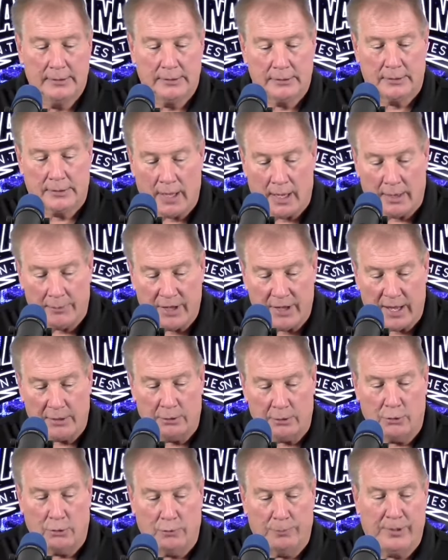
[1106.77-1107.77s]
Calm down a
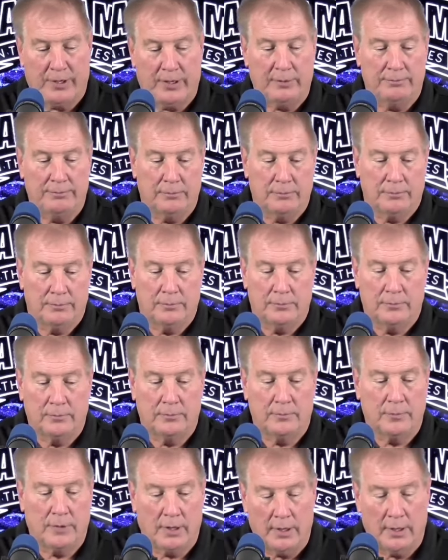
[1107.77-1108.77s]
little bit.
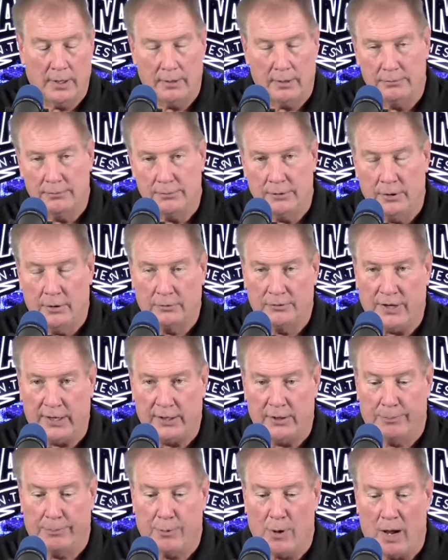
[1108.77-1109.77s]

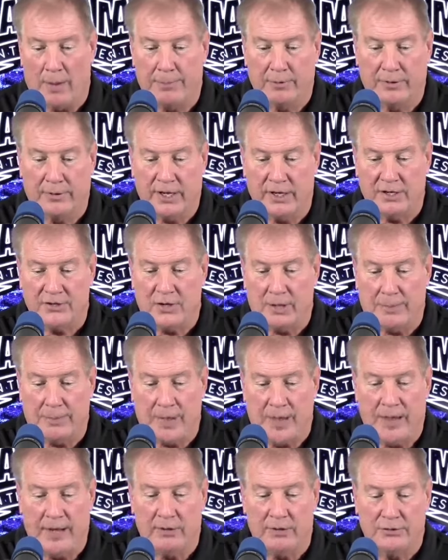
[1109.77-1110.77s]
Take your proper kick step
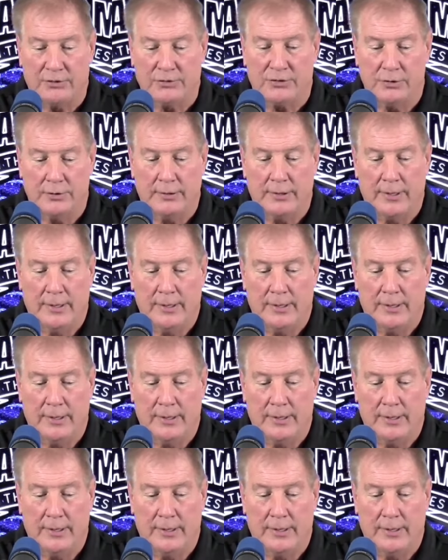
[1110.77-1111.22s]
angles, and